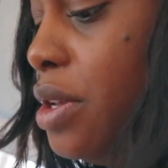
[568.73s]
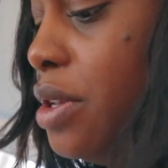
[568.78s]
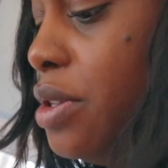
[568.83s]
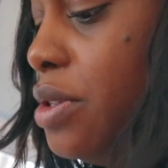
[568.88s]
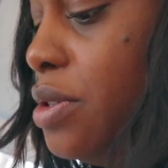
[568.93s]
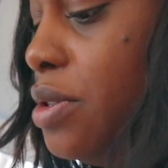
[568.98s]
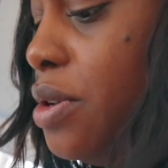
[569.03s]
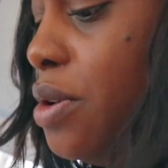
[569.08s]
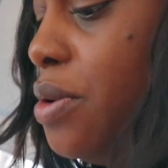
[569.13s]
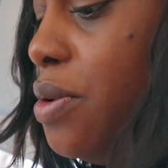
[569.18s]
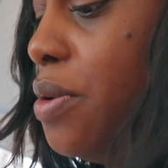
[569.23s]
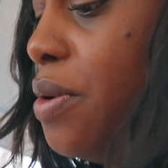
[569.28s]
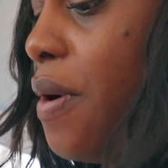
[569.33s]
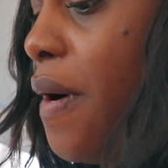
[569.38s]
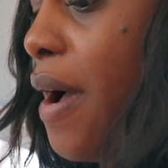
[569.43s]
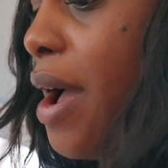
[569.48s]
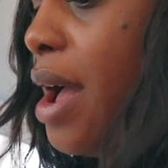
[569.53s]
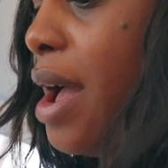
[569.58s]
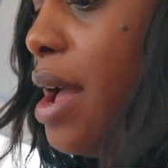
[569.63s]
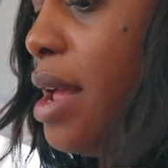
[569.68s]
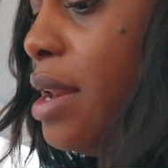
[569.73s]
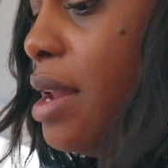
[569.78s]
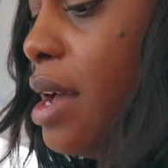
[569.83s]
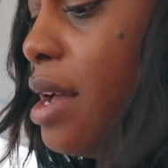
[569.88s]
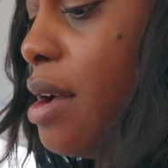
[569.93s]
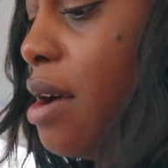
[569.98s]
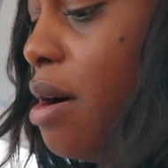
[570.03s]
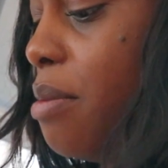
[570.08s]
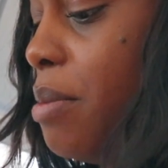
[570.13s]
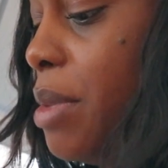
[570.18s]
So, and I
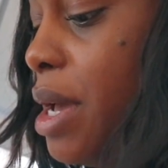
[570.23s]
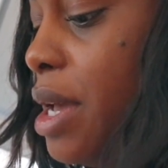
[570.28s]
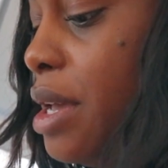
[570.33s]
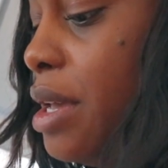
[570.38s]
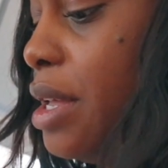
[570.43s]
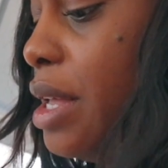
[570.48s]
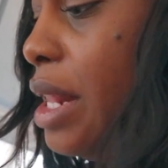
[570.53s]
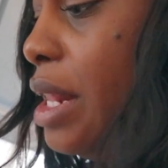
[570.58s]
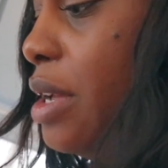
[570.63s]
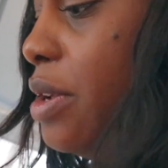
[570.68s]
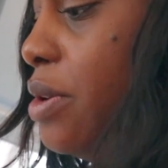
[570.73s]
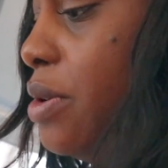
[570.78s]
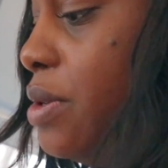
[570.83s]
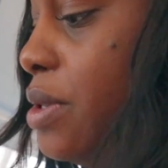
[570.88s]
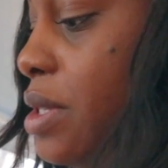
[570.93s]
got my little